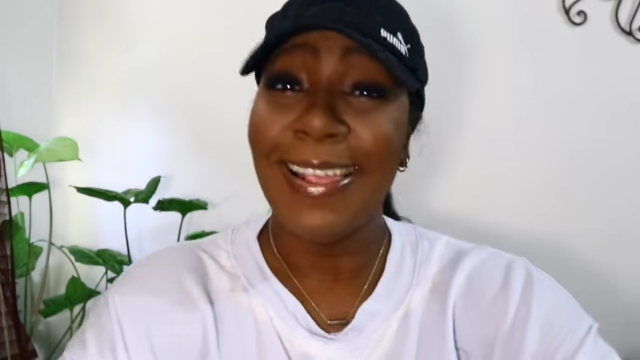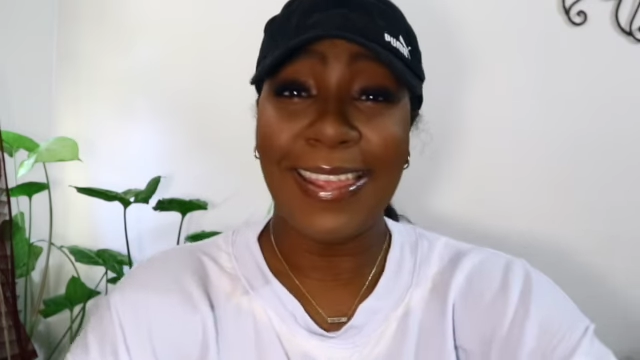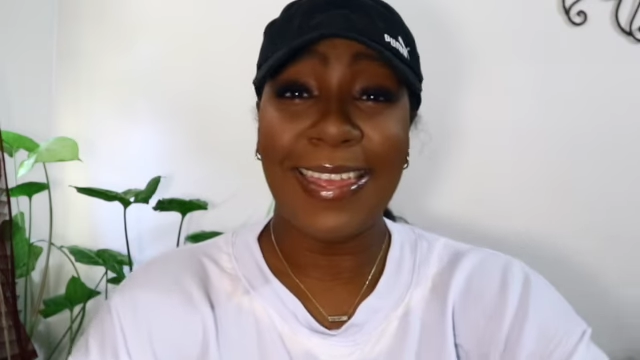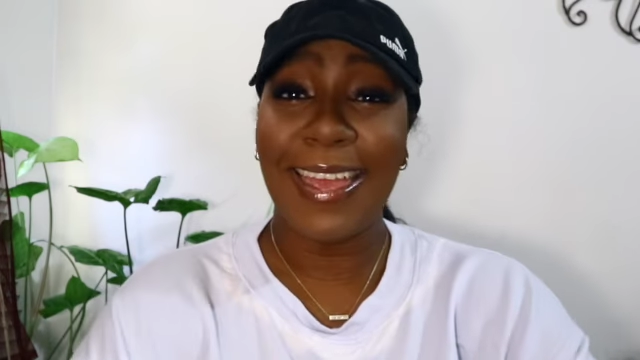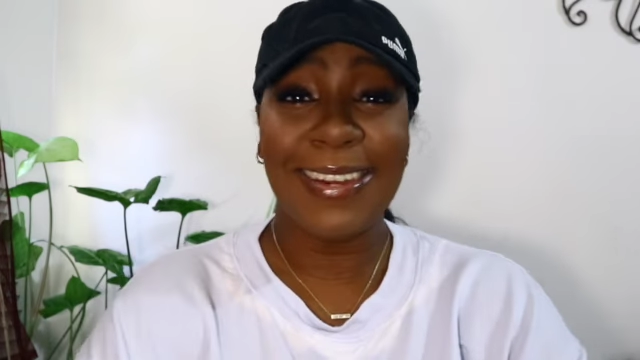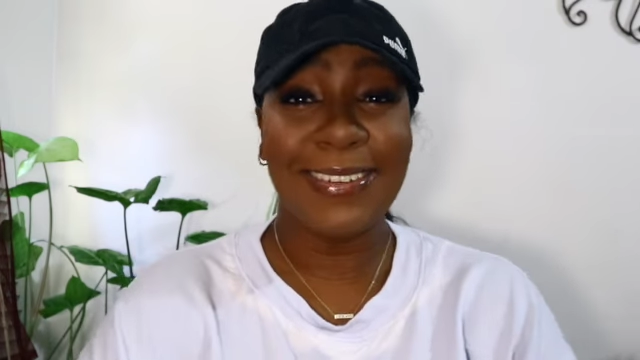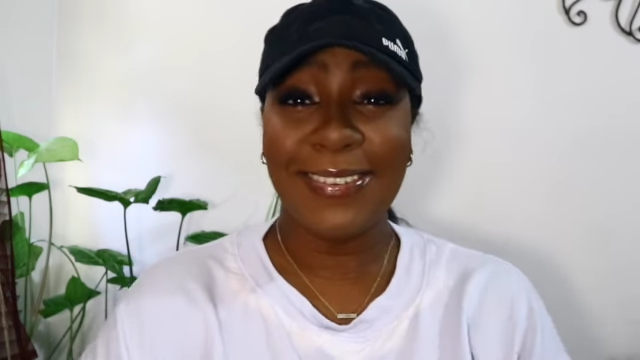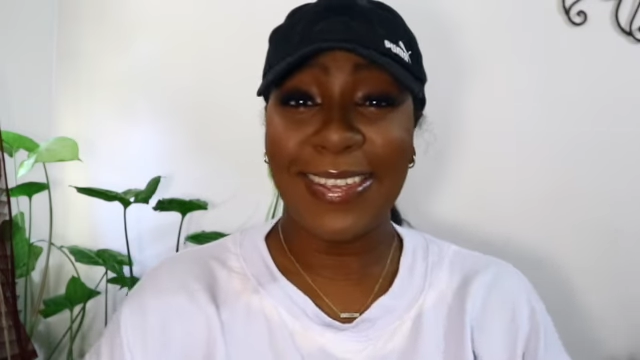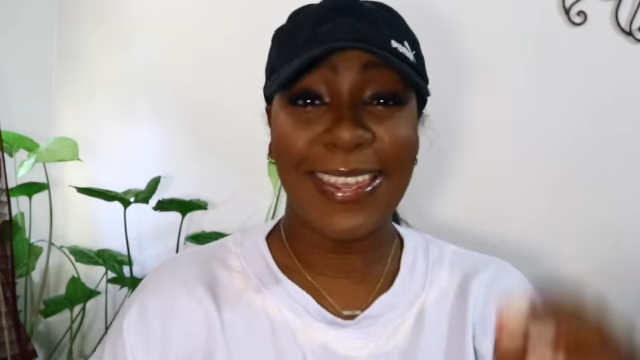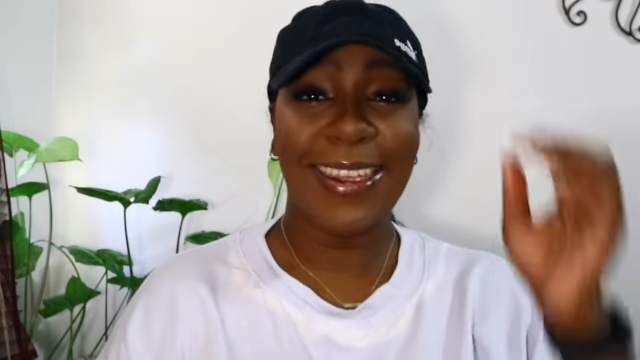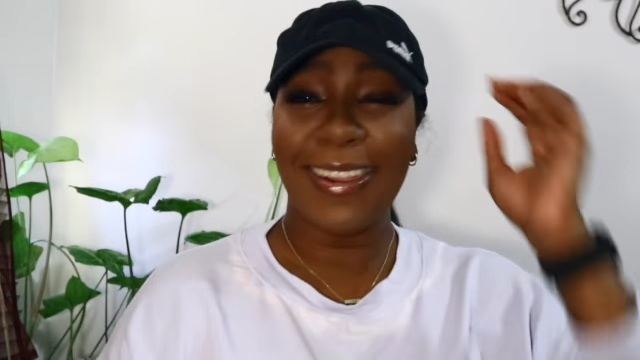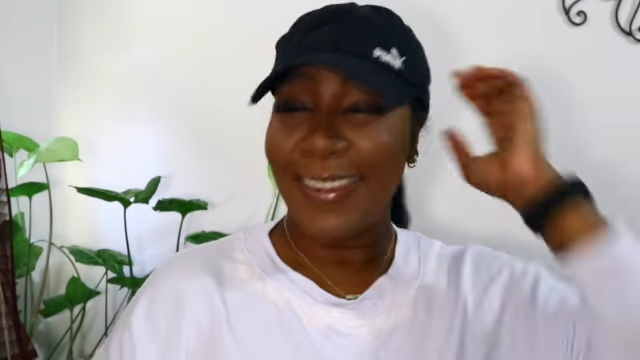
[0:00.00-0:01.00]
like I don't
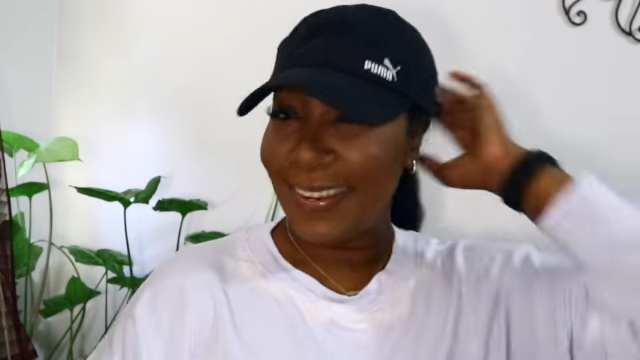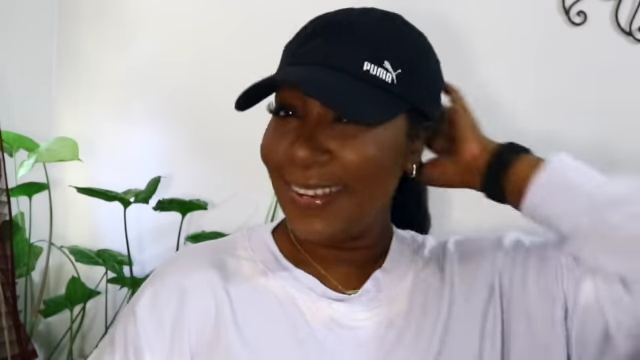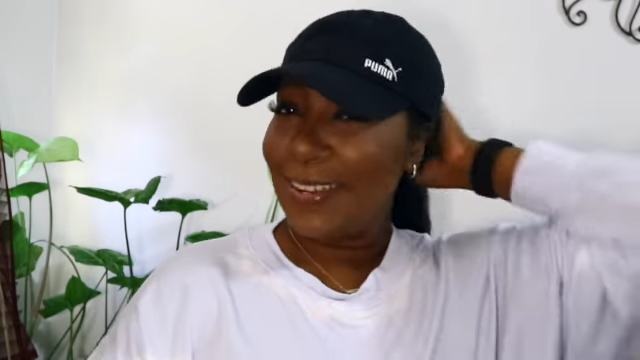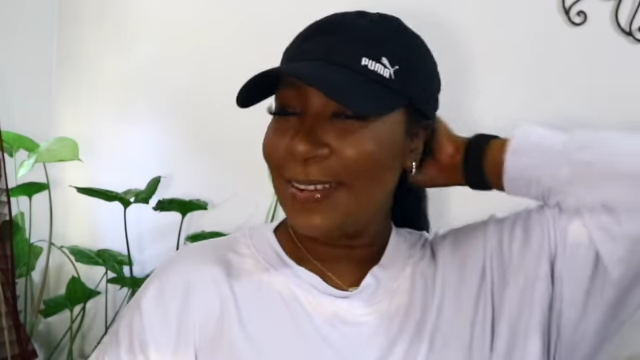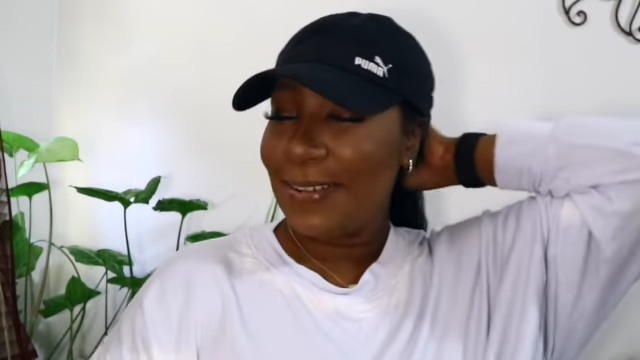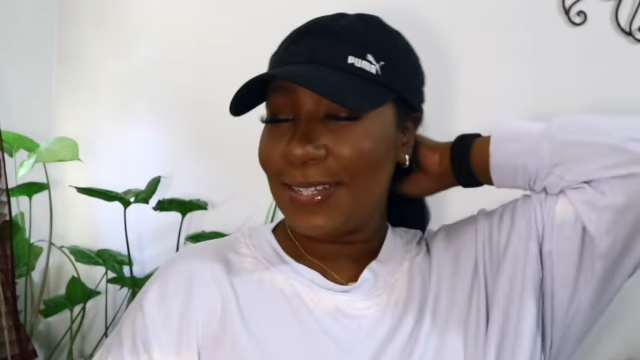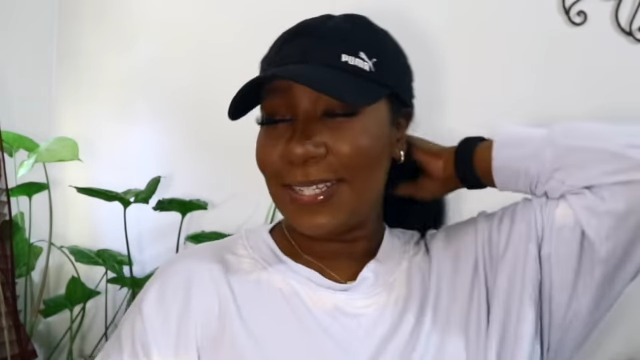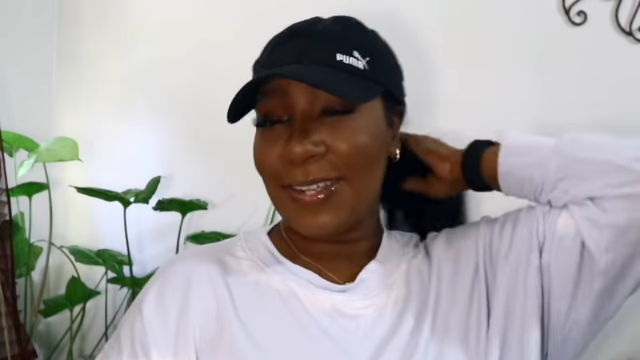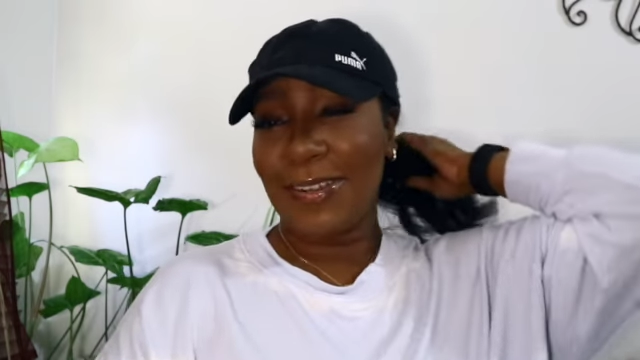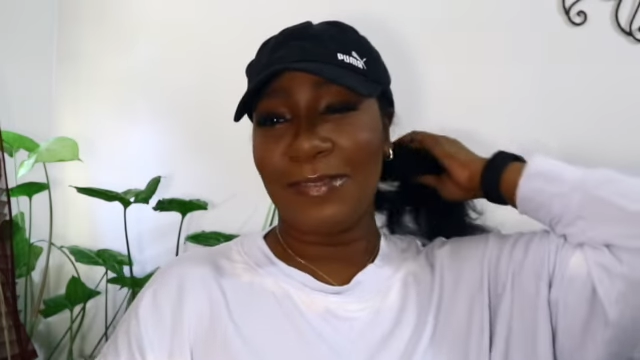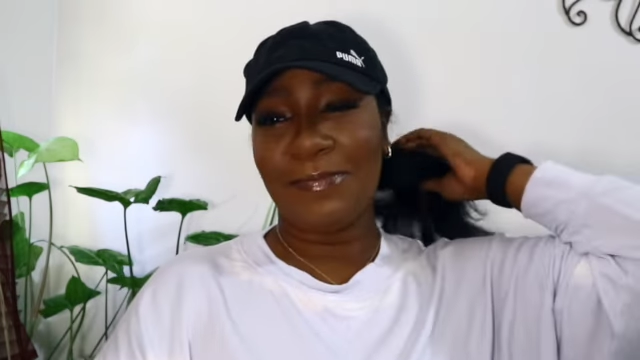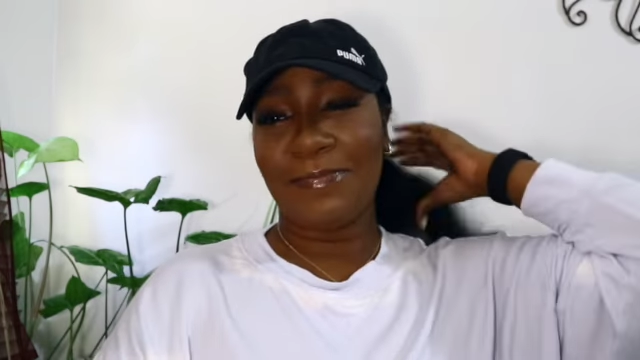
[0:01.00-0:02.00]
care.
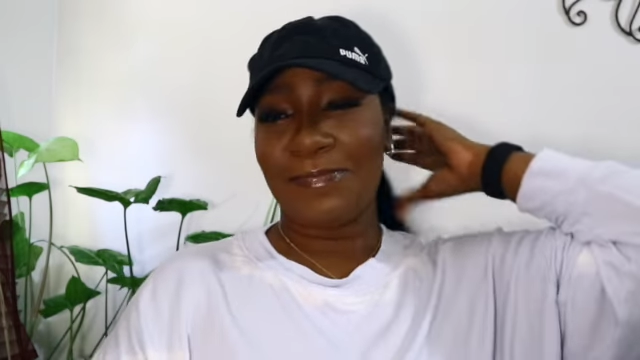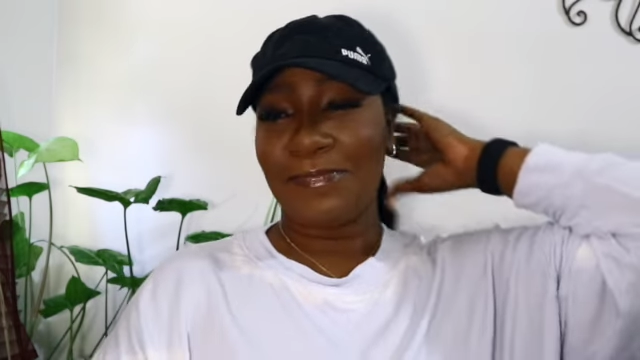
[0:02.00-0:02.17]
So